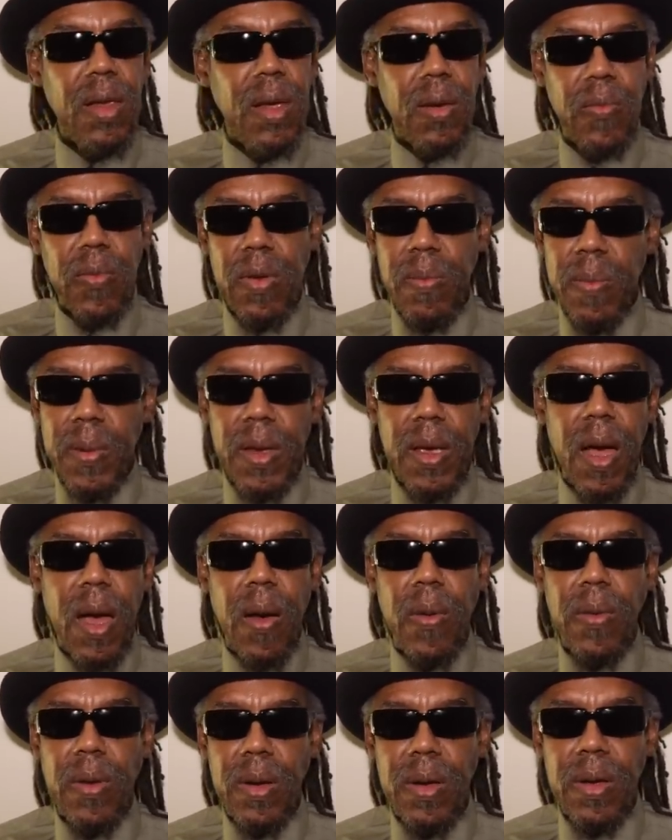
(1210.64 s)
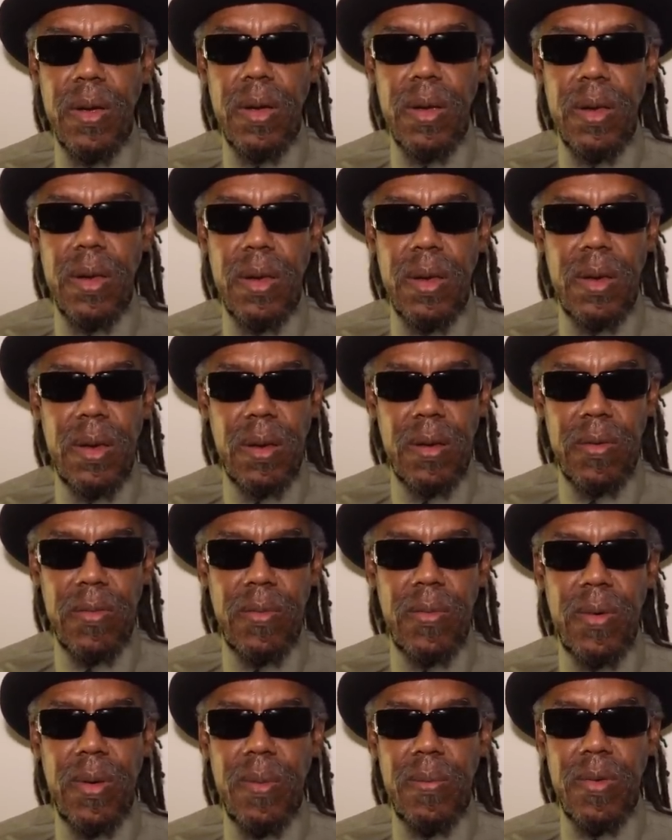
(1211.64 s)
And we be all good. You
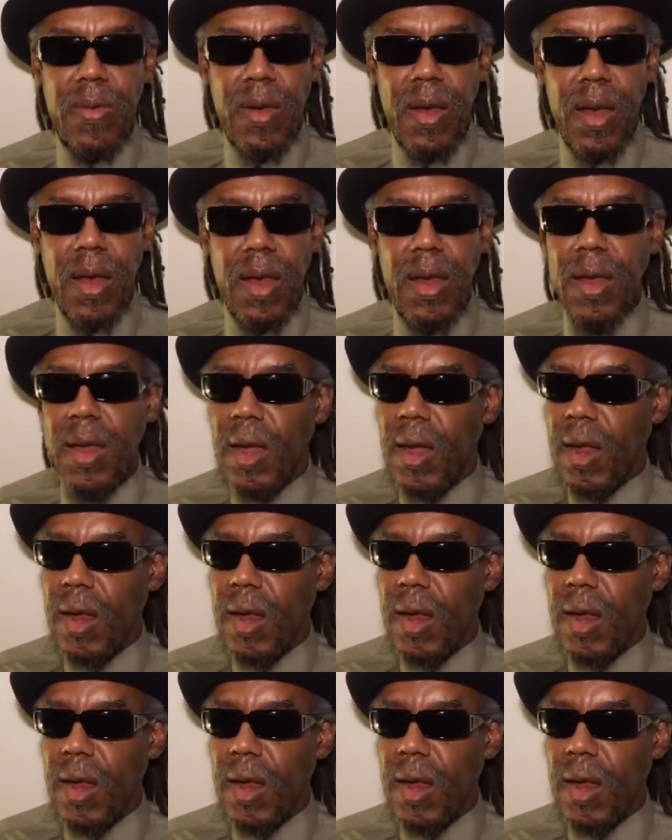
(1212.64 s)
see what I'm saying?